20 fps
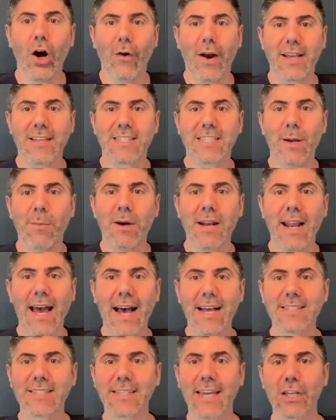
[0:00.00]
All right, someone
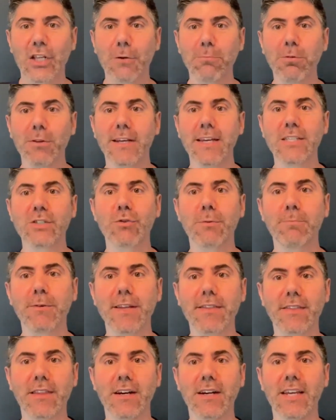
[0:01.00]
asked, can you please
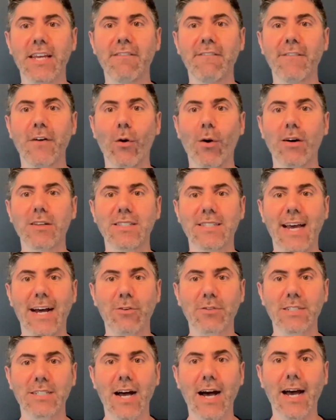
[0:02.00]
repeat the info on
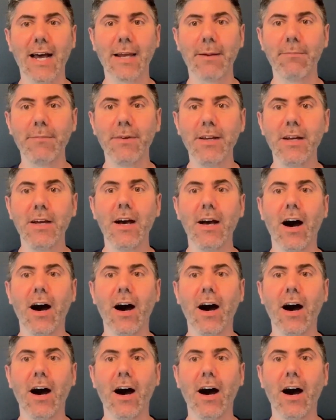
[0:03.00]
downtime?